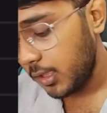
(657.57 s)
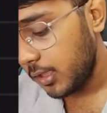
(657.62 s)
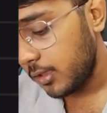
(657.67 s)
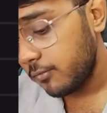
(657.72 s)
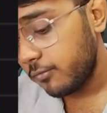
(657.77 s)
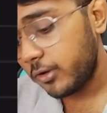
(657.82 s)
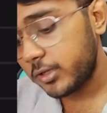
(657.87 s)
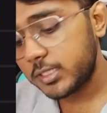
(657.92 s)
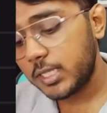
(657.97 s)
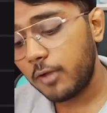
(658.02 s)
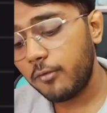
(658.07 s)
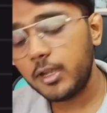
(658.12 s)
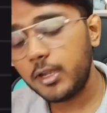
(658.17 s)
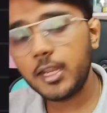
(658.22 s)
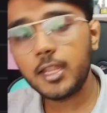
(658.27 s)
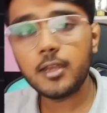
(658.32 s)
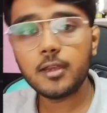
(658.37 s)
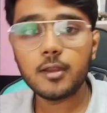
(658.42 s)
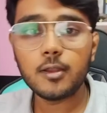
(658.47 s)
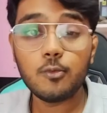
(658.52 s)
For
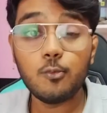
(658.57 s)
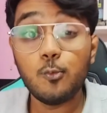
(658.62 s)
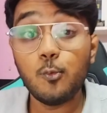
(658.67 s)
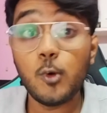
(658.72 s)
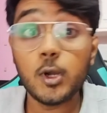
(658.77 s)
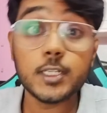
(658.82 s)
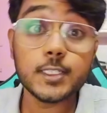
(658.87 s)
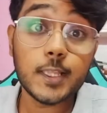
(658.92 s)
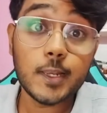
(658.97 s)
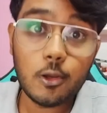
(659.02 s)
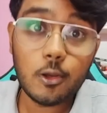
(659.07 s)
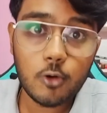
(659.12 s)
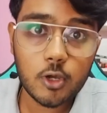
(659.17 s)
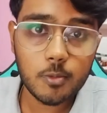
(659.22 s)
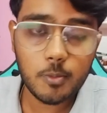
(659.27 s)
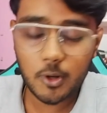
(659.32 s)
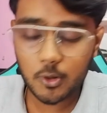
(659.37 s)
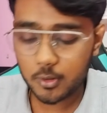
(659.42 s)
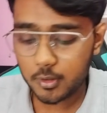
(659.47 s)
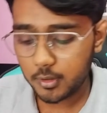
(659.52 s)
17, what is the lower
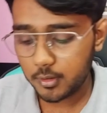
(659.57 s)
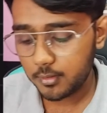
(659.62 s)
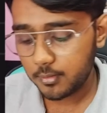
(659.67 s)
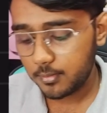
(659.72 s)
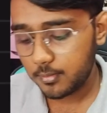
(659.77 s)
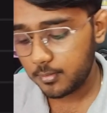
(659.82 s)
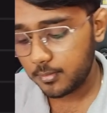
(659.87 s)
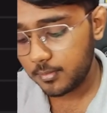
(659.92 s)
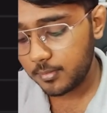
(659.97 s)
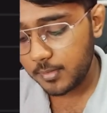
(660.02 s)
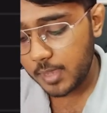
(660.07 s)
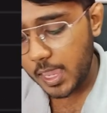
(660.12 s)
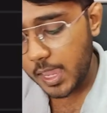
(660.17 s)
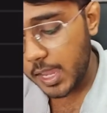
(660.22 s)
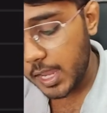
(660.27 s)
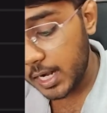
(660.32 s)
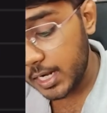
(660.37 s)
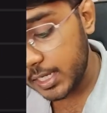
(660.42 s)
bound? It is